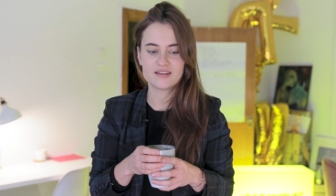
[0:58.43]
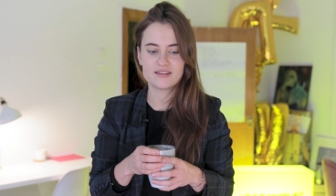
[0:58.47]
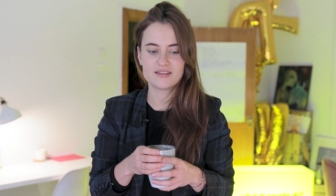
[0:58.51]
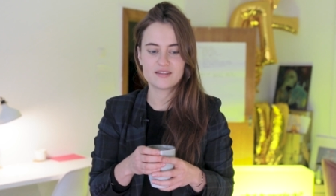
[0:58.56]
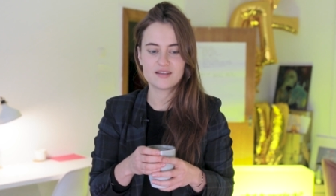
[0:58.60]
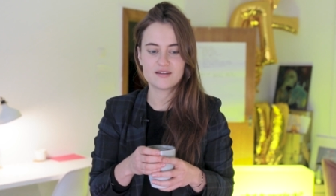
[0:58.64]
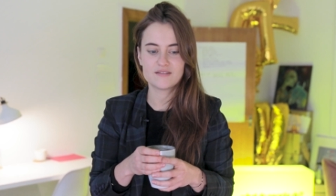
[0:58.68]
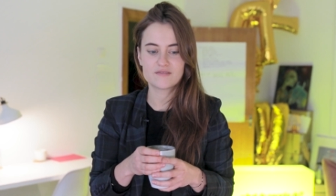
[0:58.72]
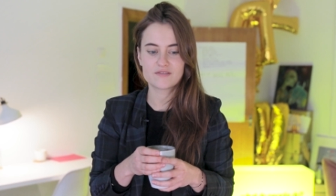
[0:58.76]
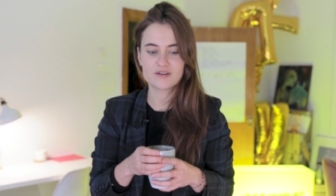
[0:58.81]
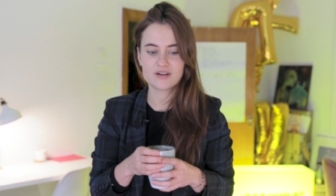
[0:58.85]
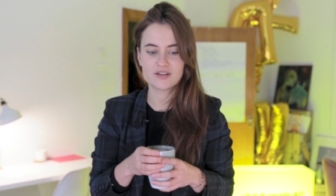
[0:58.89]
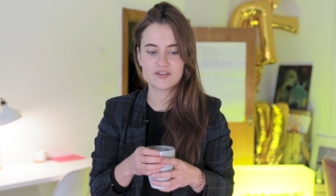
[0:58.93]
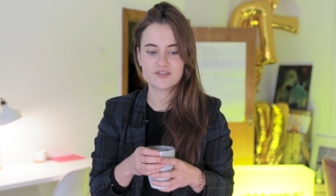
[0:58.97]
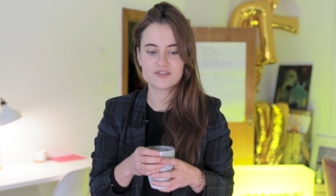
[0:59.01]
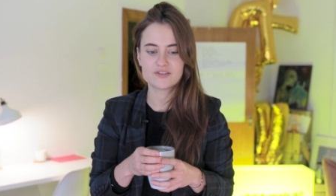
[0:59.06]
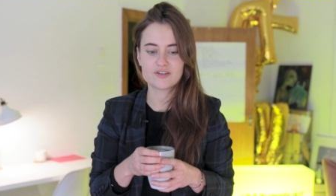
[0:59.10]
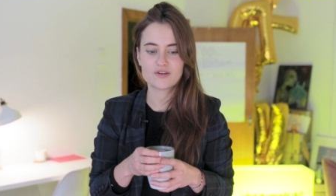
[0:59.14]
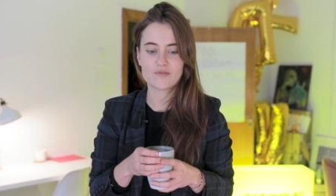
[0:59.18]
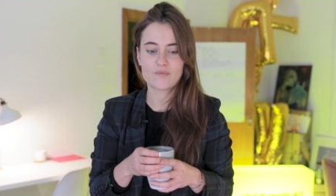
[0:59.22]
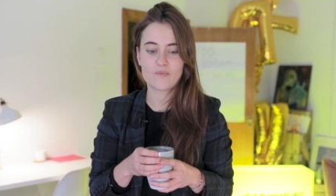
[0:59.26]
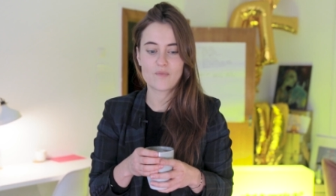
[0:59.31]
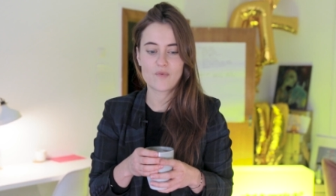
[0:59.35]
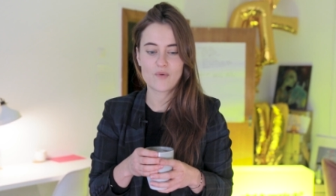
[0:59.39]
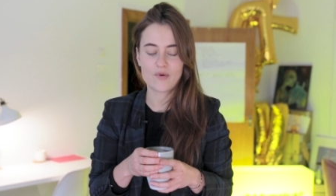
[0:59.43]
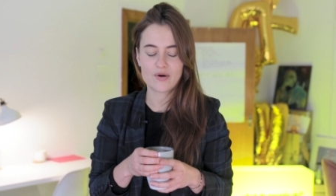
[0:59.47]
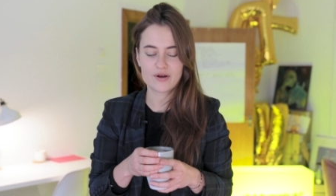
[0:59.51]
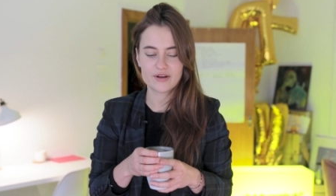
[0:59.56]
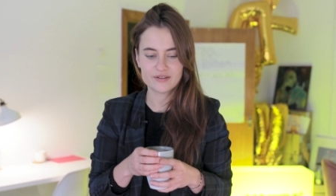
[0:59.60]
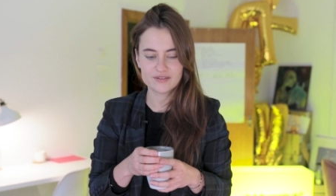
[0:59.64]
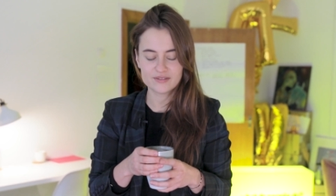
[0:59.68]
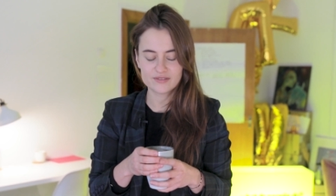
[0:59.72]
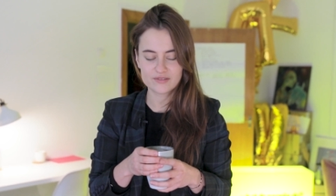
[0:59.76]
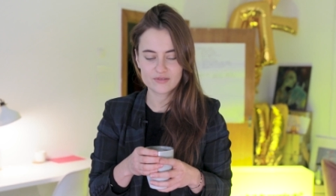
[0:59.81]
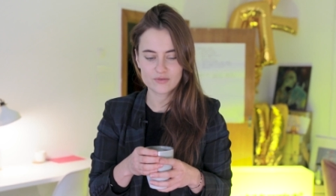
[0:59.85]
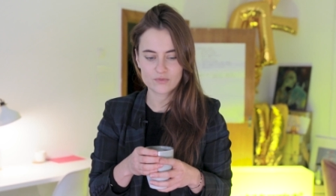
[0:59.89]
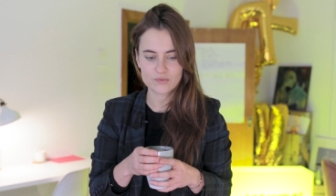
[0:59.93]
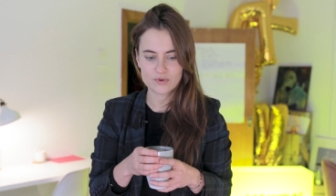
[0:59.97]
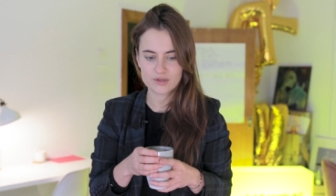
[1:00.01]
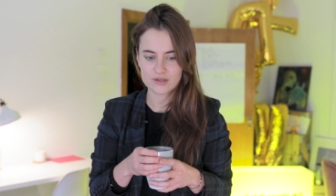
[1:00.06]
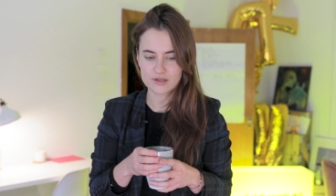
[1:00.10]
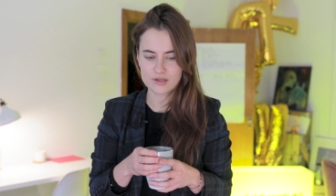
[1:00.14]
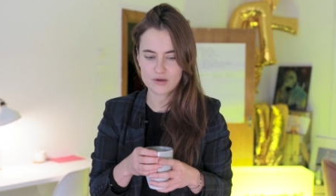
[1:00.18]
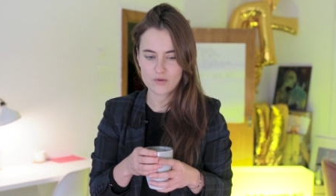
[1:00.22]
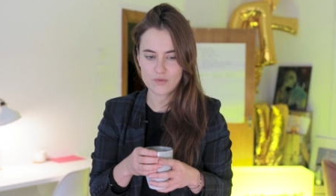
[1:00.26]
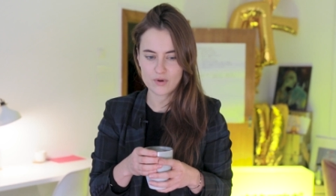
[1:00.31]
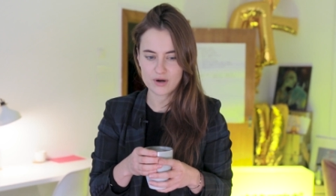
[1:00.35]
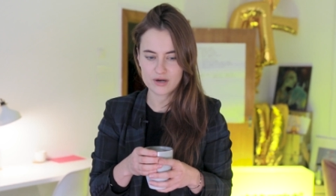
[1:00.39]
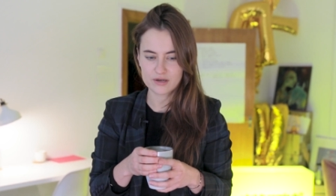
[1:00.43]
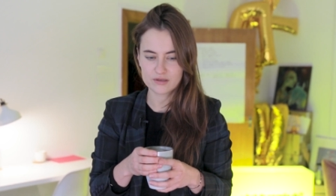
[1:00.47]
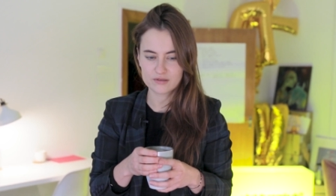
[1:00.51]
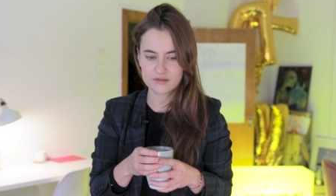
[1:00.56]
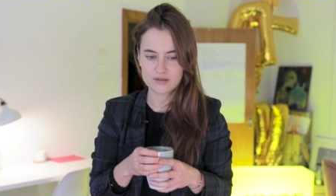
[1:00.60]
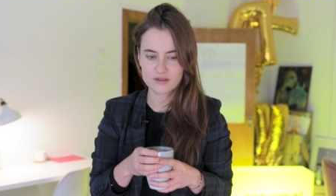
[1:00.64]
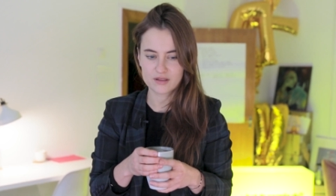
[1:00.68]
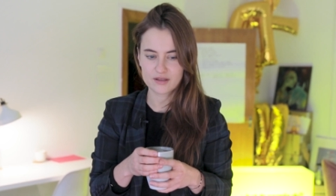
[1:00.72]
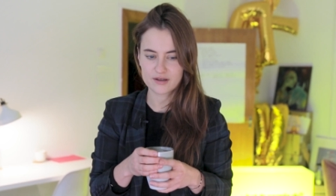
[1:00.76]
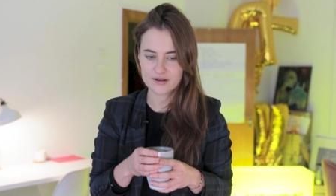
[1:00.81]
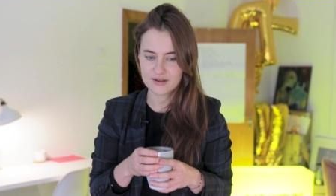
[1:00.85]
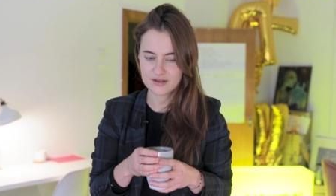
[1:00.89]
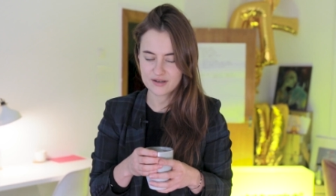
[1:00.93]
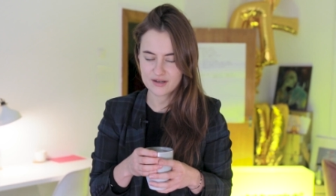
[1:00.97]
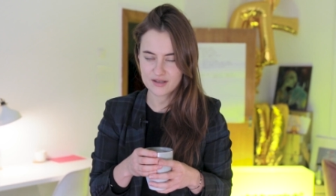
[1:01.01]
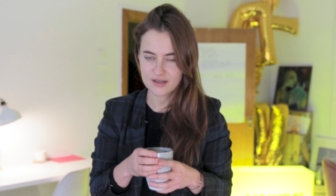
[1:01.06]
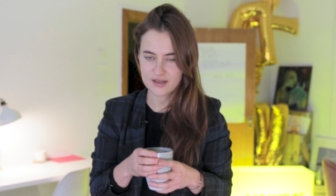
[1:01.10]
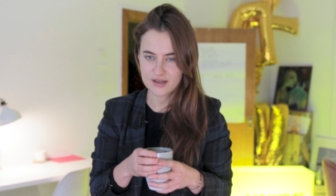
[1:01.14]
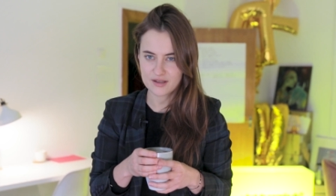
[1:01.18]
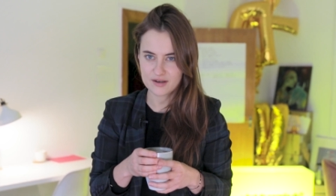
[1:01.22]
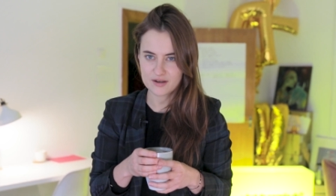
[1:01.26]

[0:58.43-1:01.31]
they reached a point when they weren't learning